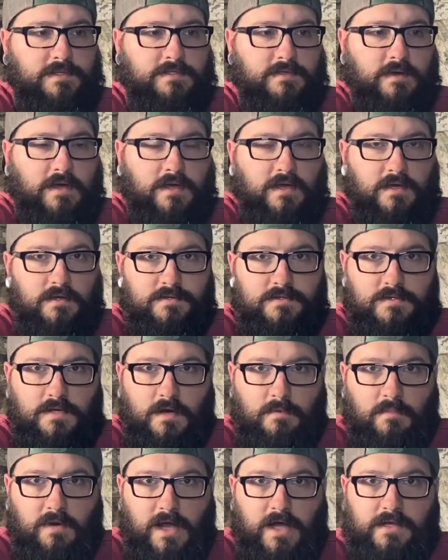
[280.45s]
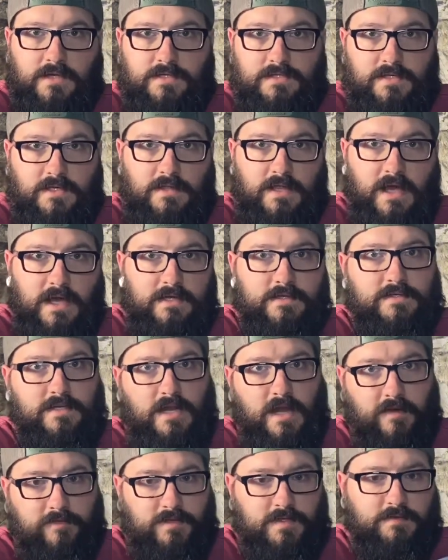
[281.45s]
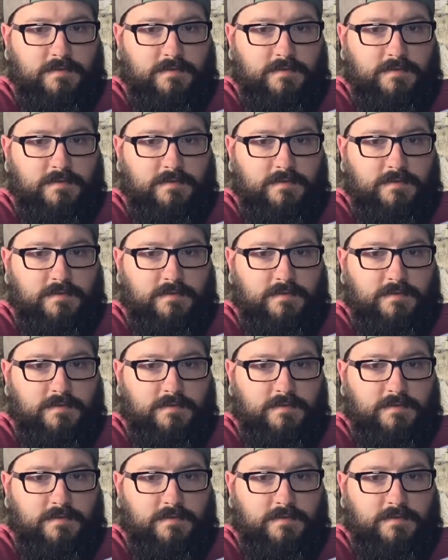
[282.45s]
so I can start practicing that instead of having to